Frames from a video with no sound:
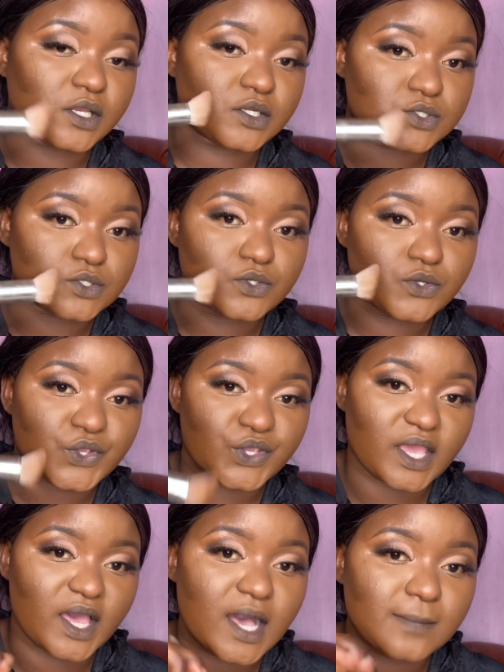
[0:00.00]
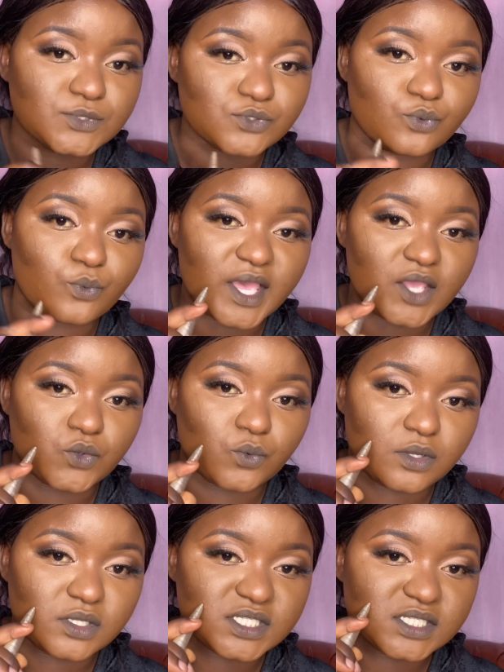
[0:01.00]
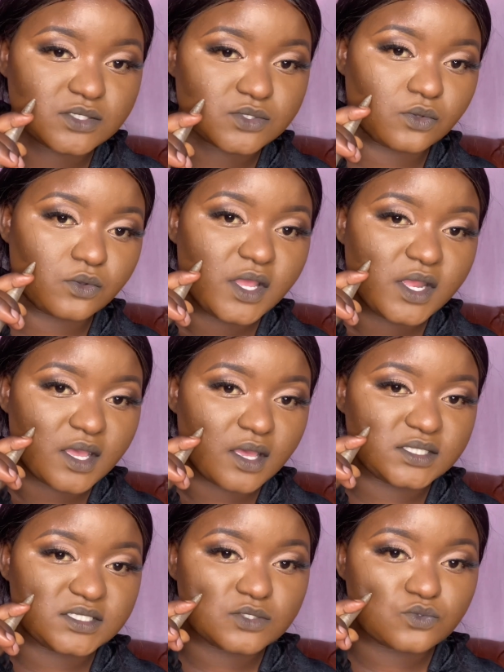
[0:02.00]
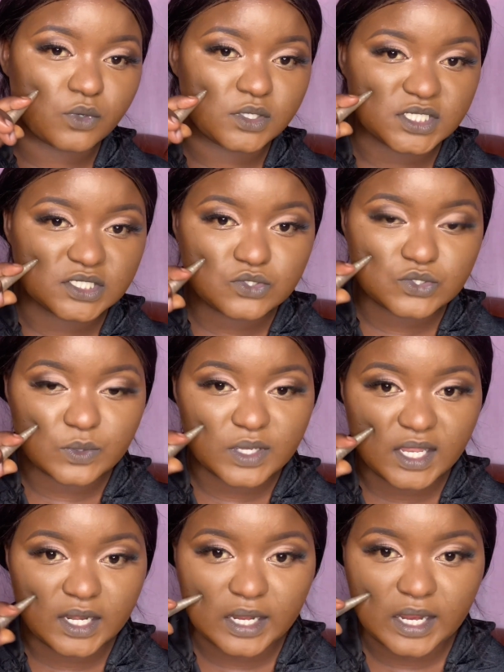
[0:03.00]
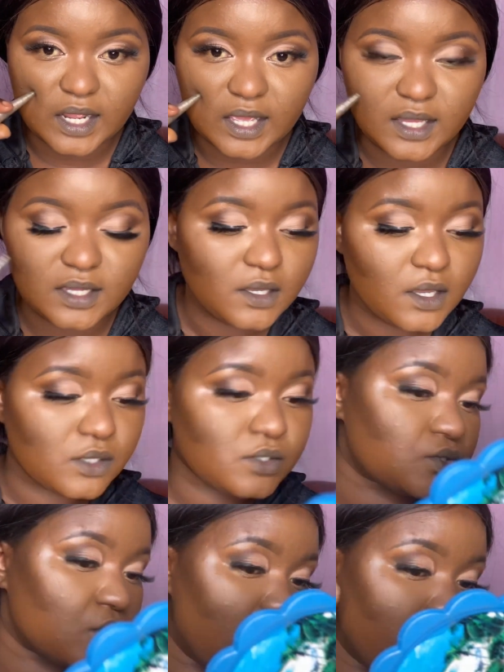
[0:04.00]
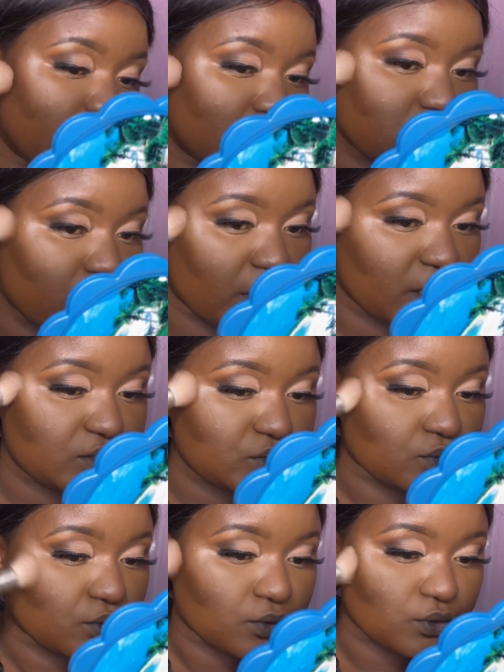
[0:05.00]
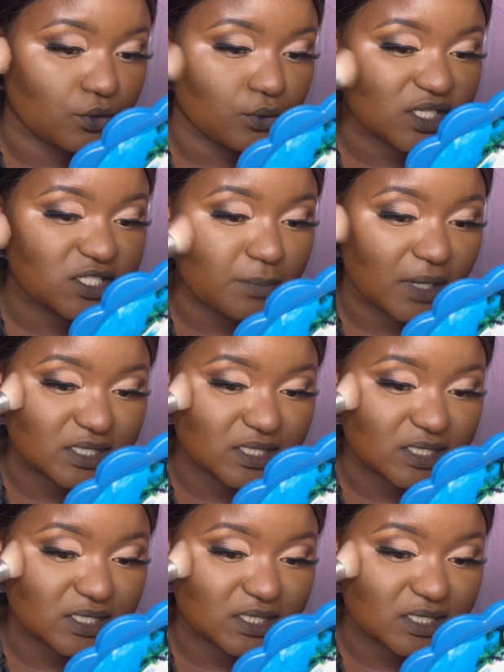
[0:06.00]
to here up to where you want it. So I just want it to end here, so I'm not going to do it past